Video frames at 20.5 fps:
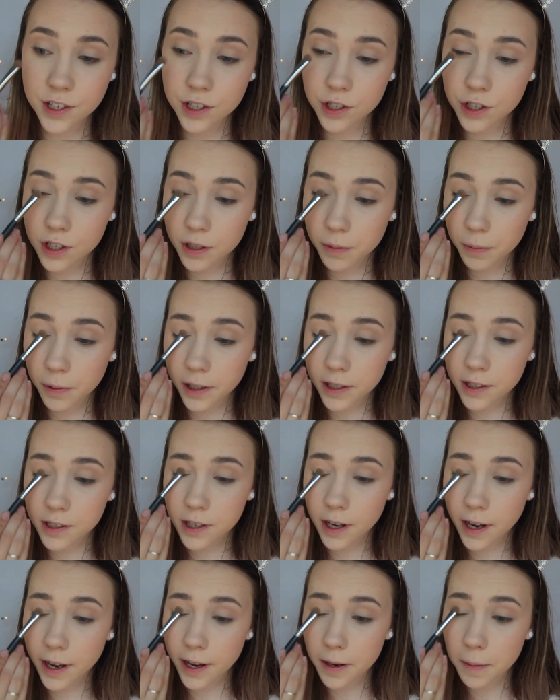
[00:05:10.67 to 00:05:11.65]
shimmery
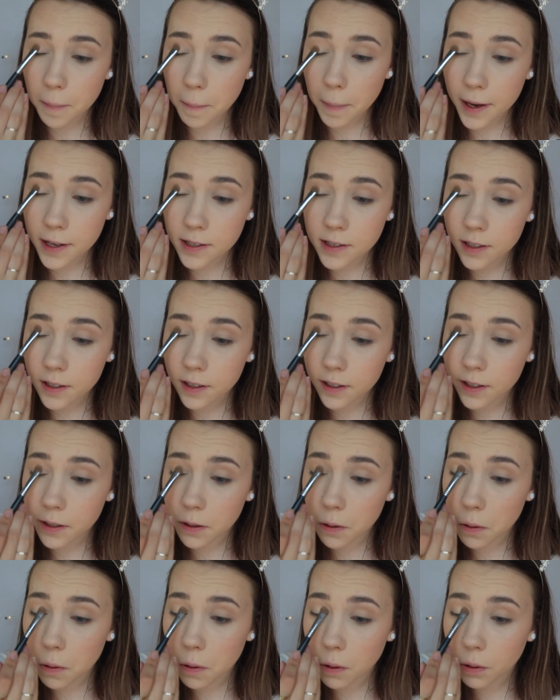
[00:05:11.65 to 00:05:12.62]
shade basically
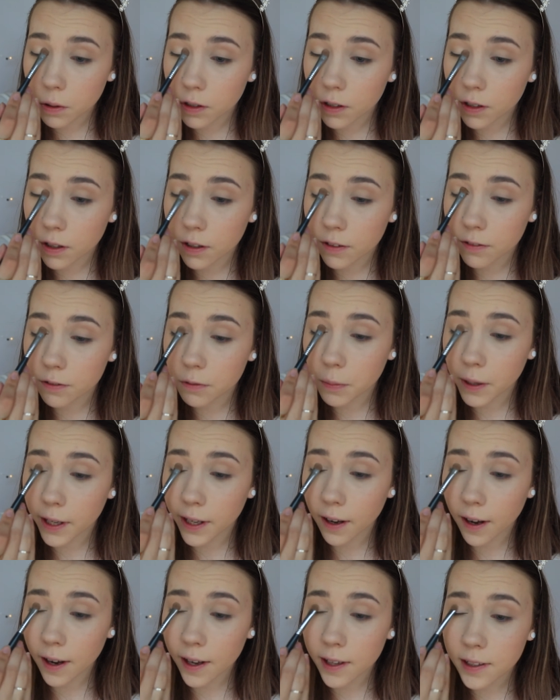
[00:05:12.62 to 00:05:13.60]
all over my
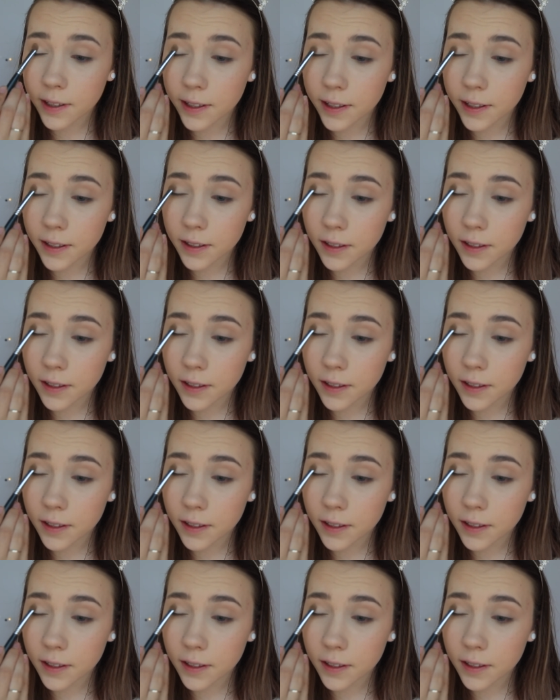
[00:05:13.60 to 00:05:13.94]
eyelid.